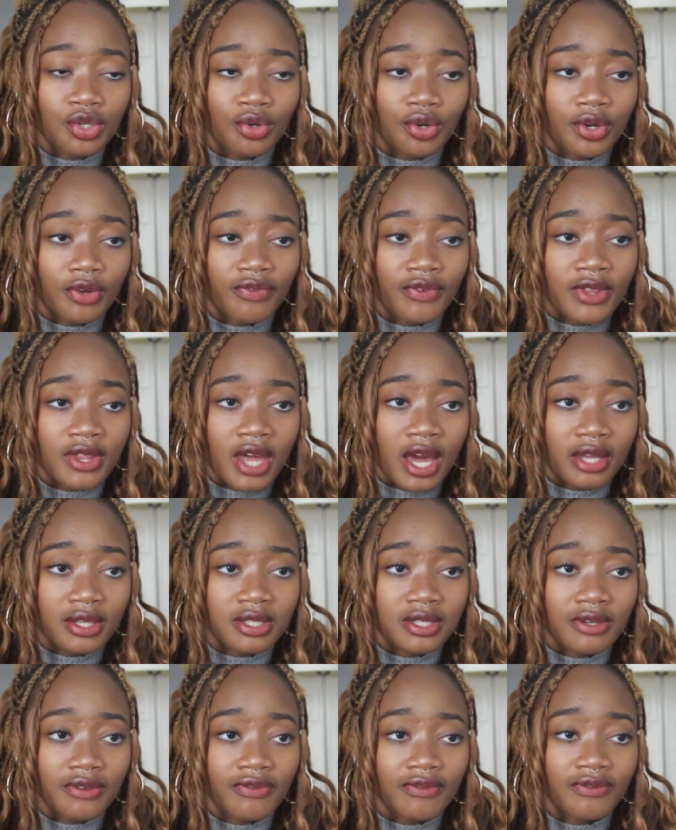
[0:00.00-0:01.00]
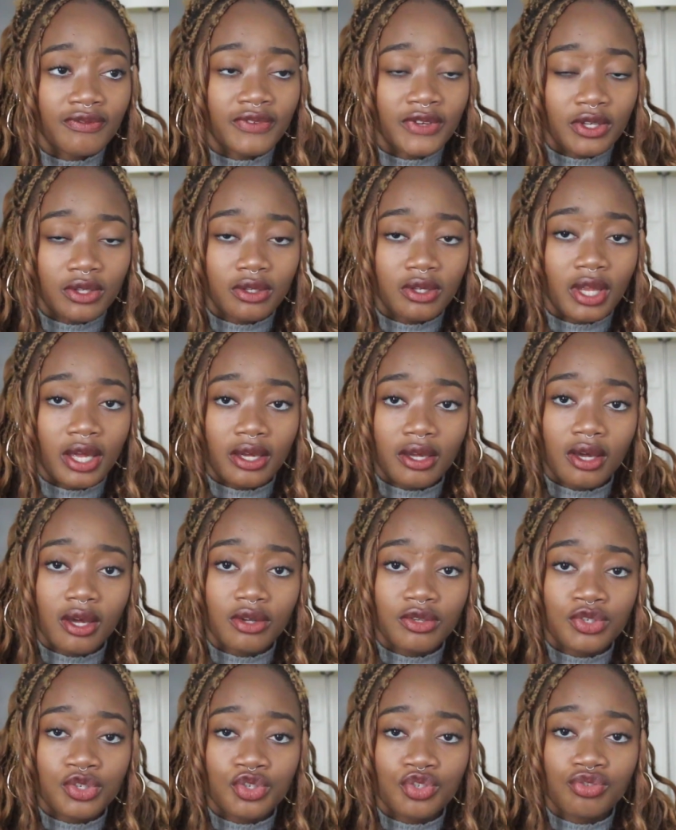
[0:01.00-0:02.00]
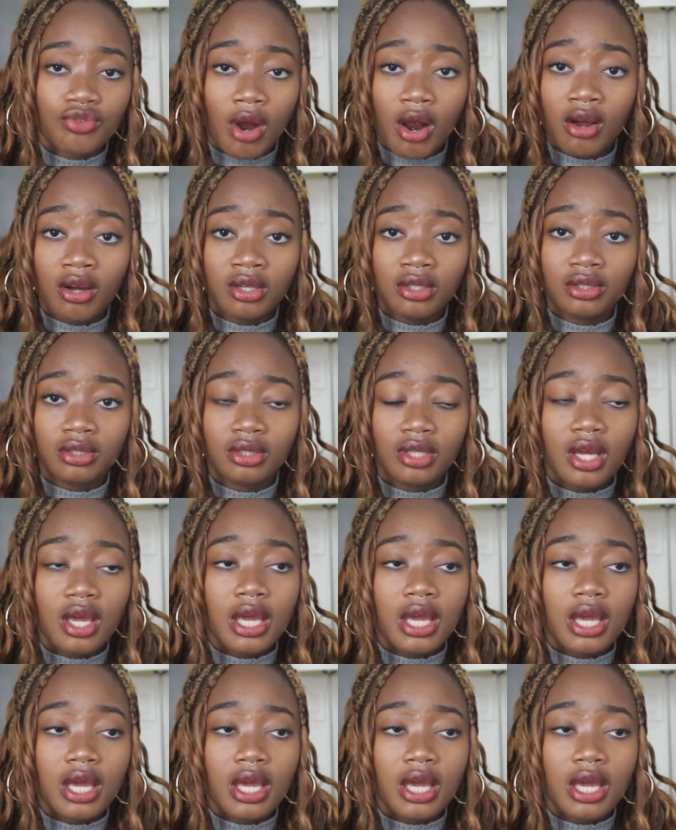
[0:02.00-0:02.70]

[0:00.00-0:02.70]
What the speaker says: in order for that to feel like strong.